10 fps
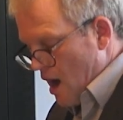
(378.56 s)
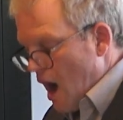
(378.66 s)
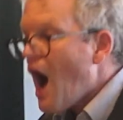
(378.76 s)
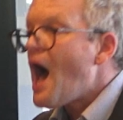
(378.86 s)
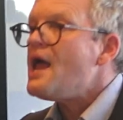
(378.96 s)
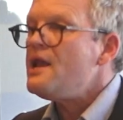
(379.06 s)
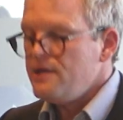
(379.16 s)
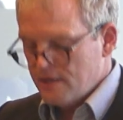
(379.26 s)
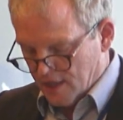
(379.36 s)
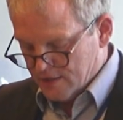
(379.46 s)

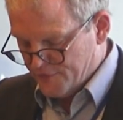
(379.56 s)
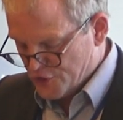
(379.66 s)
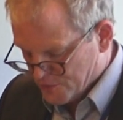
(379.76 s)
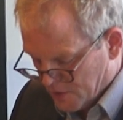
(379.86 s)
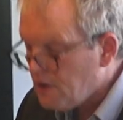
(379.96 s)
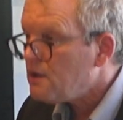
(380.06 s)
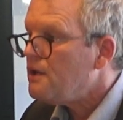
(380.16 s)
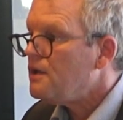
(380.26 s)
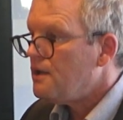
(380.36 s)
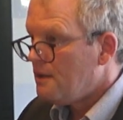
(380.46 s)
highly individual
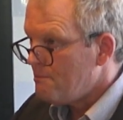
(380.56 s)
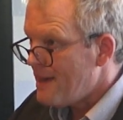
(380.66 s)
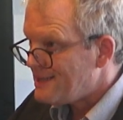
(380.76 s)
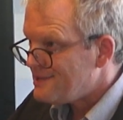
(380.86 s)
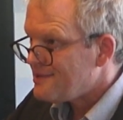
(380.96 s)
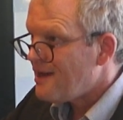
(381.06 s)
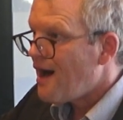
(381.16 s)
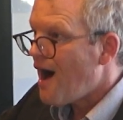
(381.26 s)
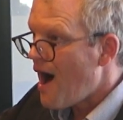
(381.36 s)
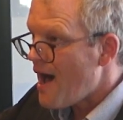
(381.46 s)
meant
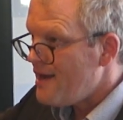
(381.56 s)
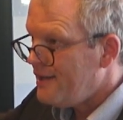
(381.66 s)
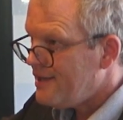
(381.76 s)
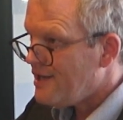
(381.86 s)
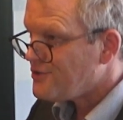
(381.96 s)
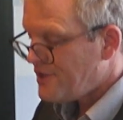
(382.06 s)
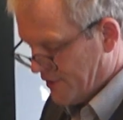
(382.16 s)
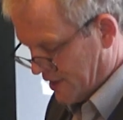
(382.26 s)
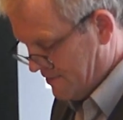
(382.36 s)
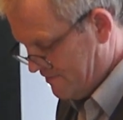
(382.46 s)
highly
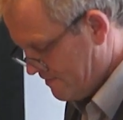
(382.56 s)
esoteric.